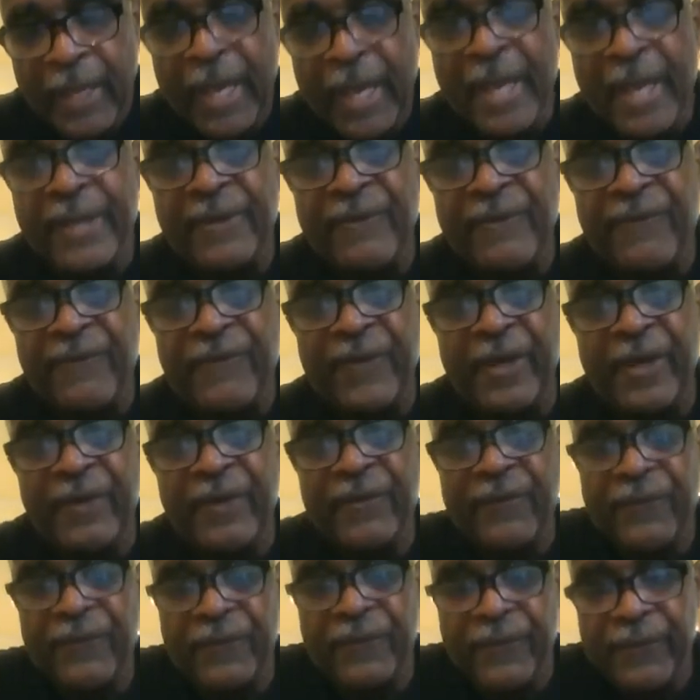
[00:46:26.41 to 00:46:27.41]
And the
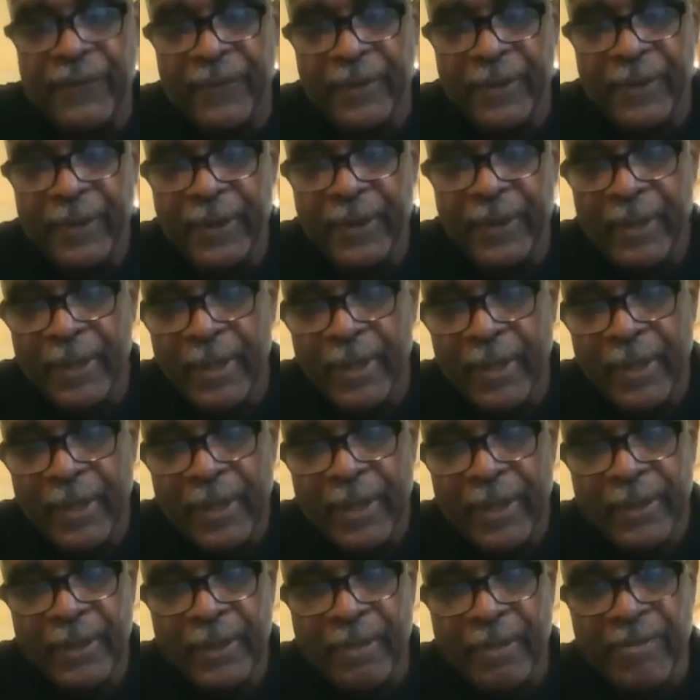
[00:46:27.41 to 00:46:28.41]
fifth,
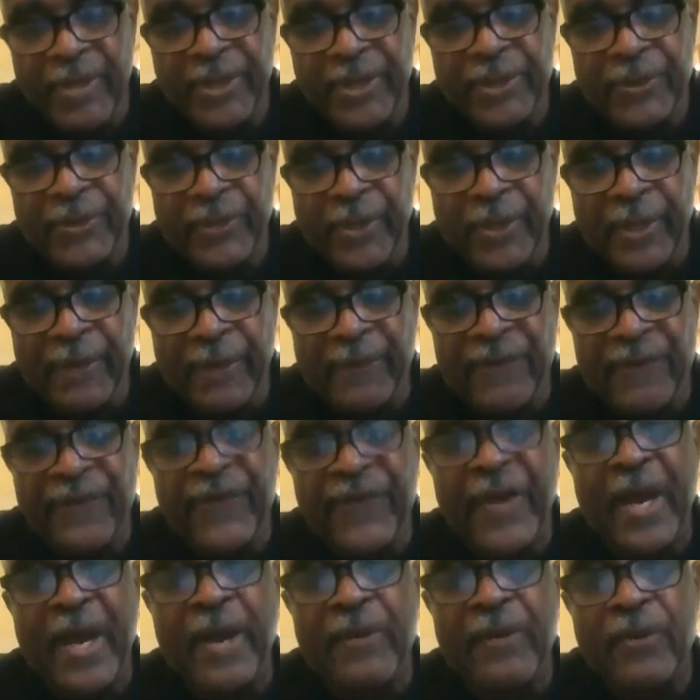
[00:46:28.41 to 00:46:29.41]
the mystery of
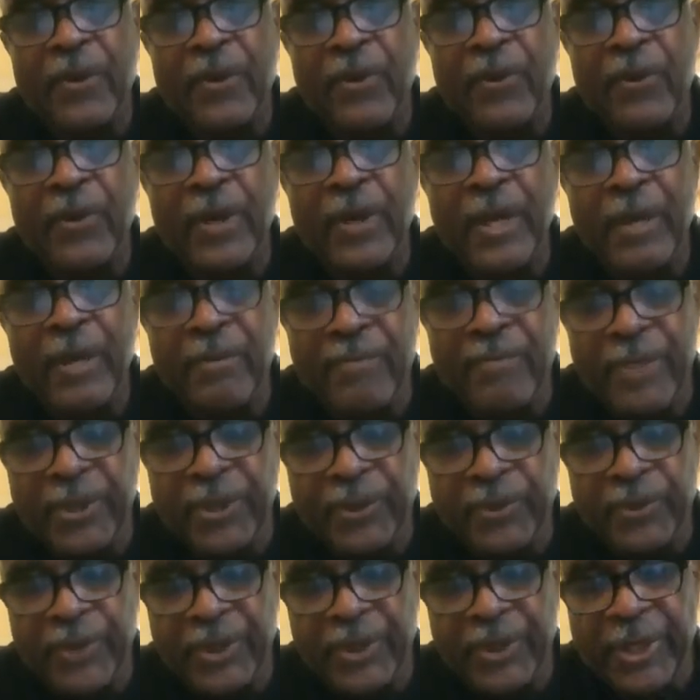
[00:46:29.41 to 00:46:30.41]
Pharaoh and
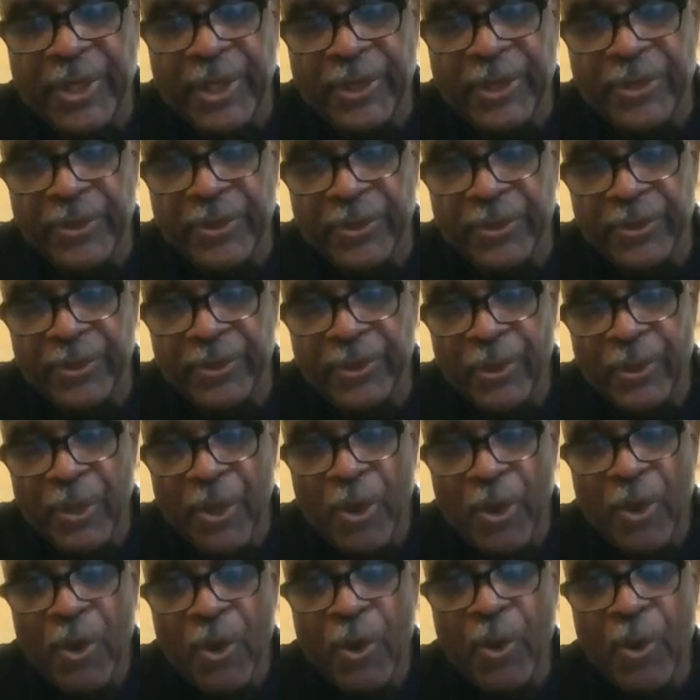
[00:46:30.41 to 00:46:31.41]
mystery teachers
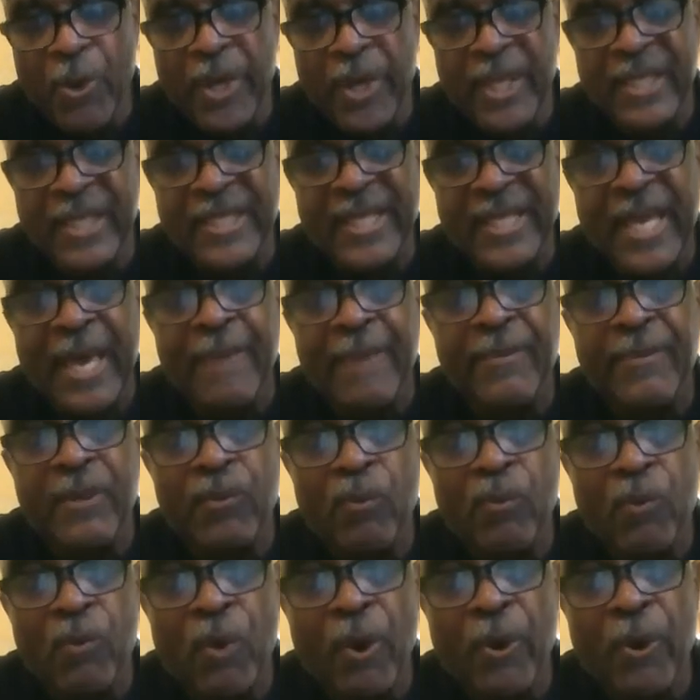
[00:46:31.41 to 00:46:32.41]
who
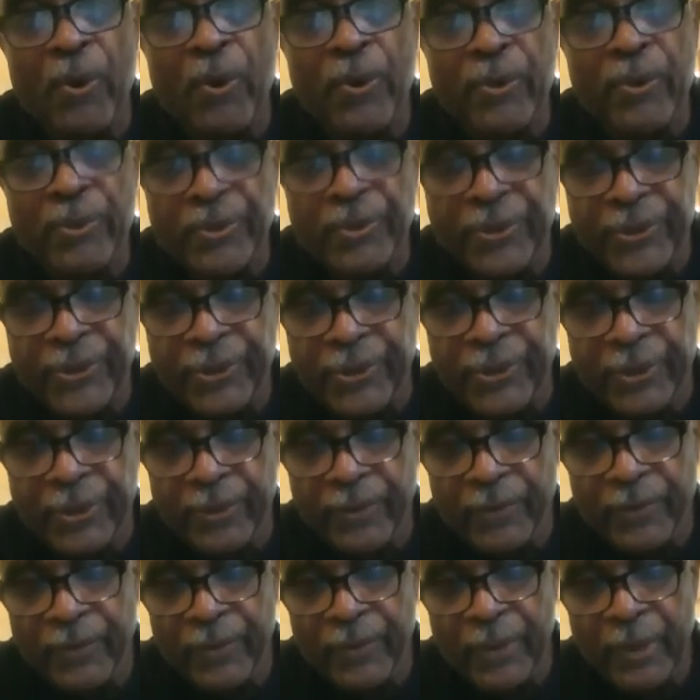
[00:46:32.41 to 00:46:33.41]
examine words,
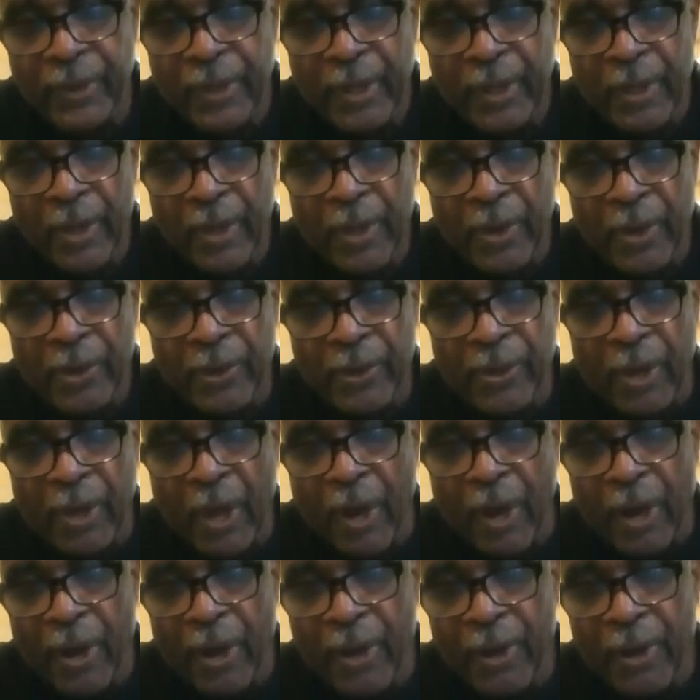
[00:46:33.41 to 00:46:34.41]

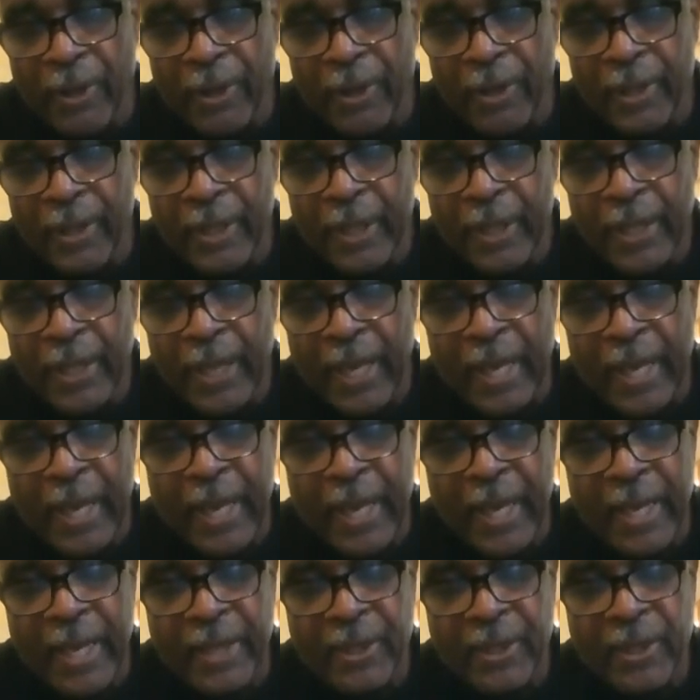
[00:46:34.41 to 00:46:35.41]
law,
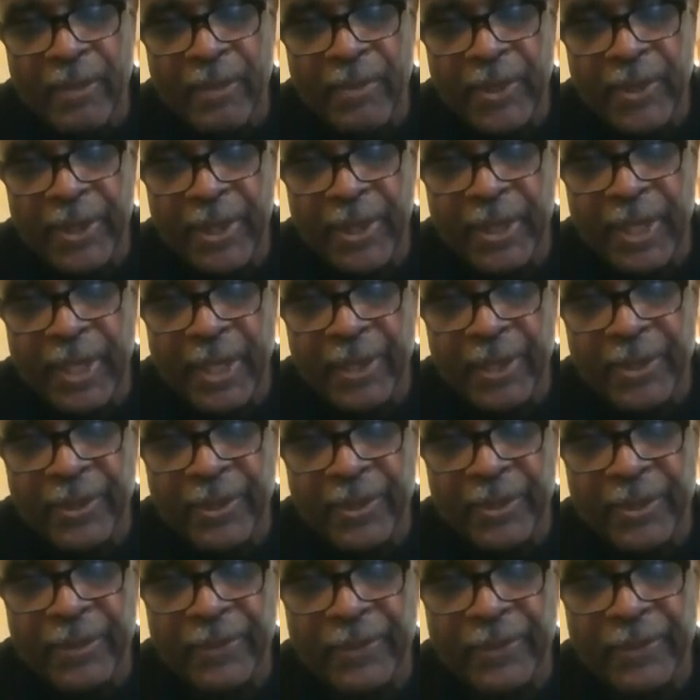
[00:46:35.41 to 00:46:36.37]
and communication.